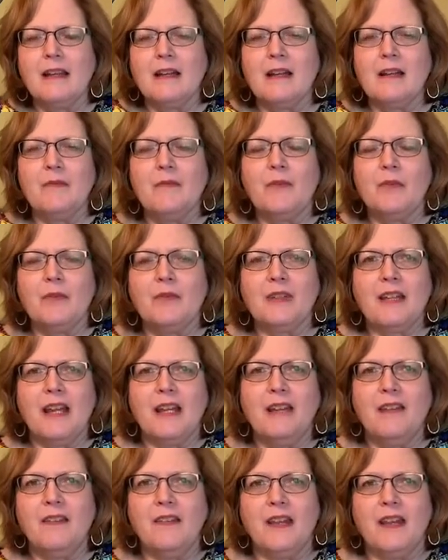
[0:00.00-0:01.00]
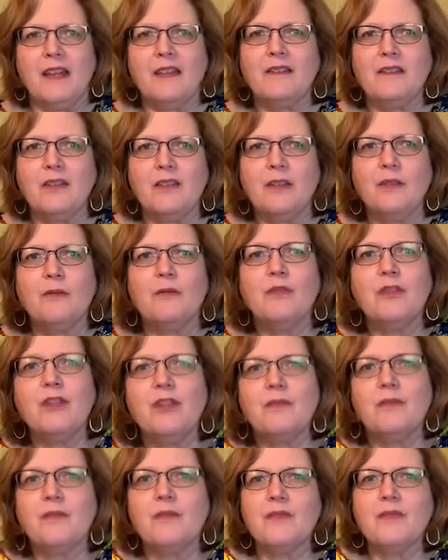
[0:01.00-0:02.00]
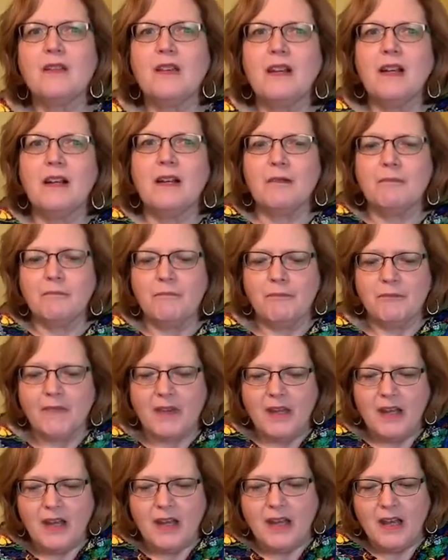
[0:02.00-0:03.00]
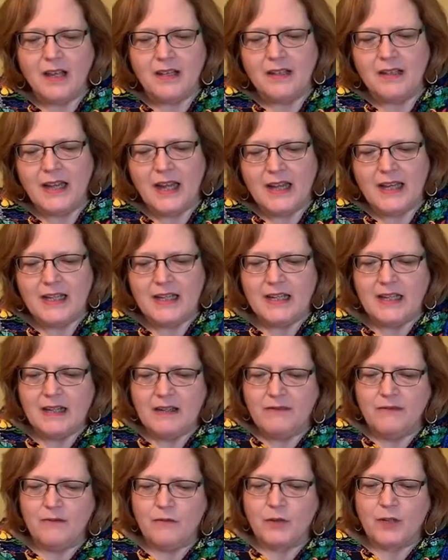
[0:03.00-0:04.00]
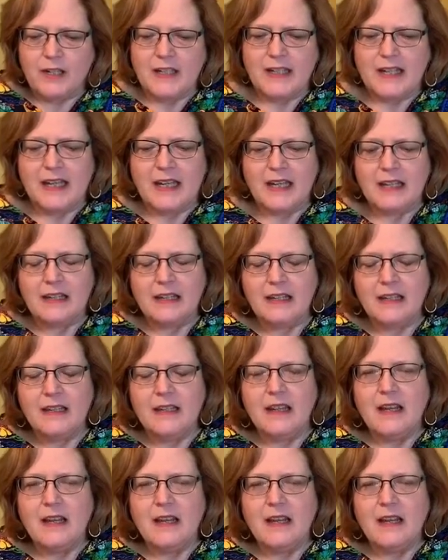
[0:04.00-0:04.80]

um, those kind of things, you would use um, a ninety fourteen.